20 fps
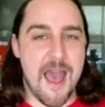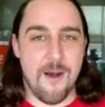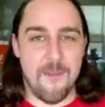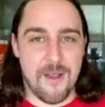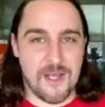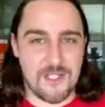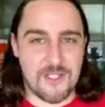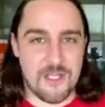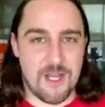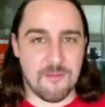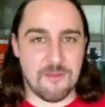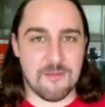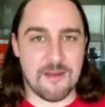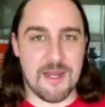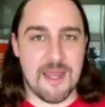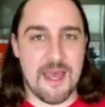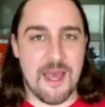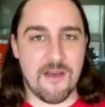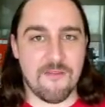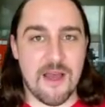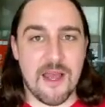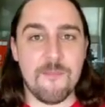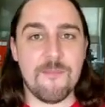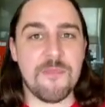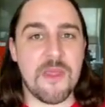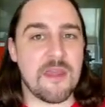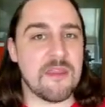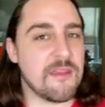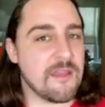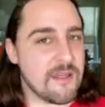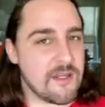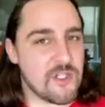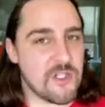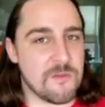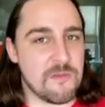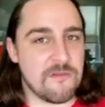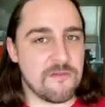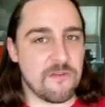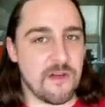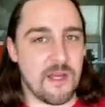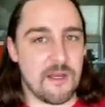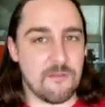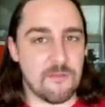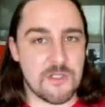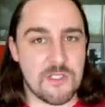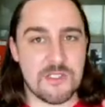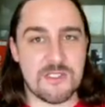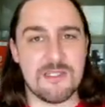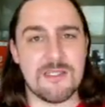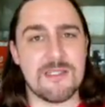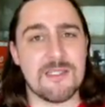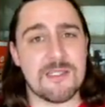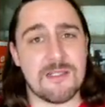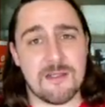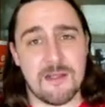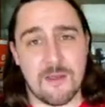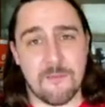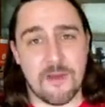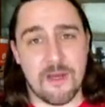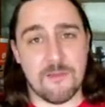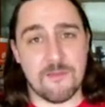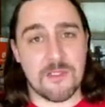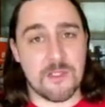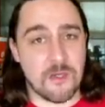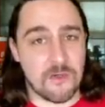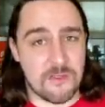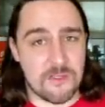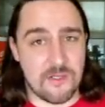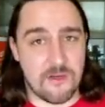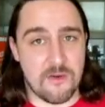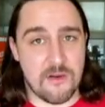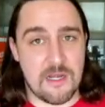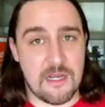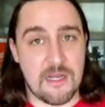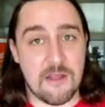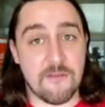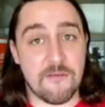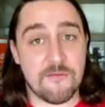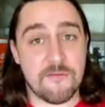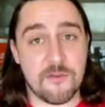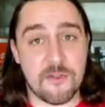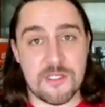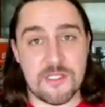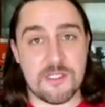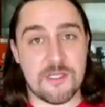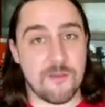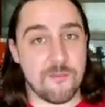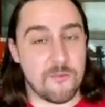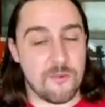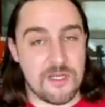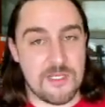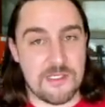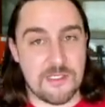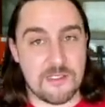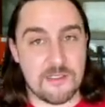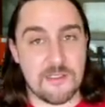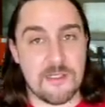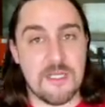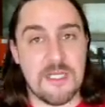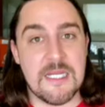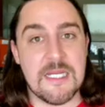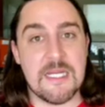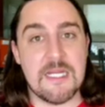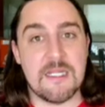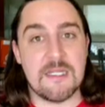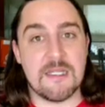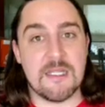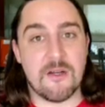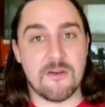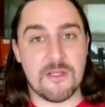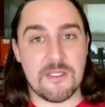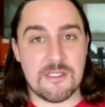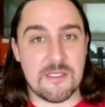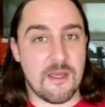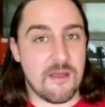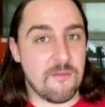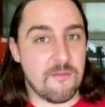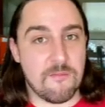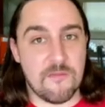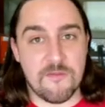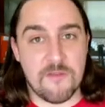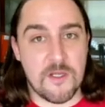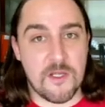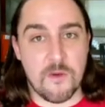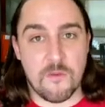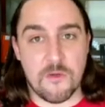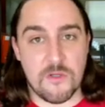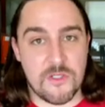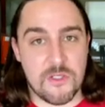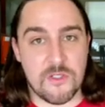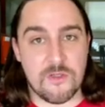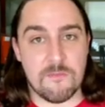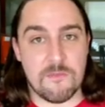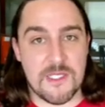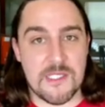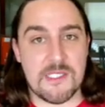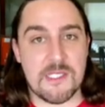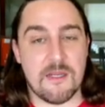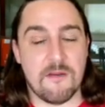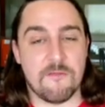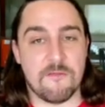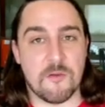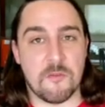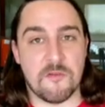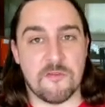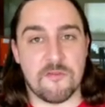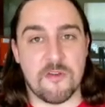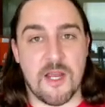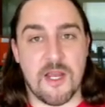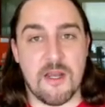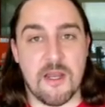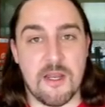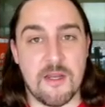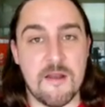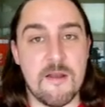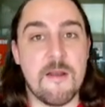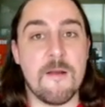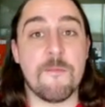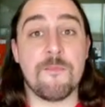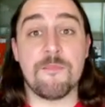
much time I'm gonna have. I think I should be fine, but just a disclaimer, I'm so sorry if for some reason there is a video or two missing from a Friday.